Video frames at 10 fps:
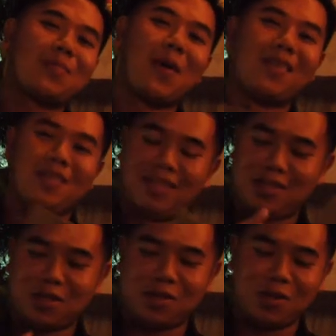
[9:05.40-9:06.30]

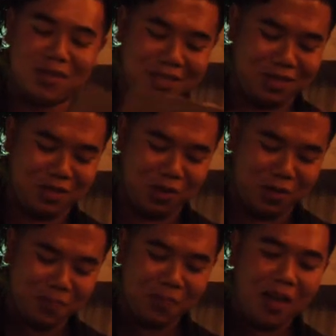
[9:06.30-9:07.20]
This is
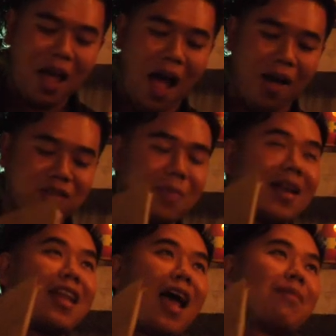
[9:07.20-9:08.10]
true. I've
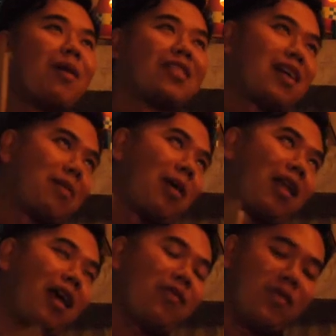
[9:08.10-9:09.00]
spent 9 months out of my
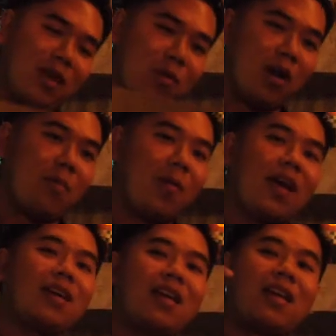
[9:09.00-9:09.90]
life in
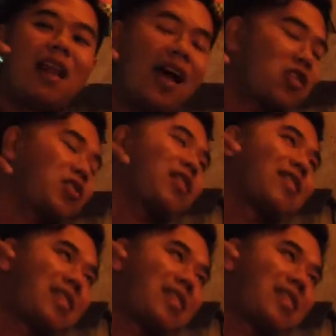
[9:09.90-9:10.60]
Winnipeg, in actually a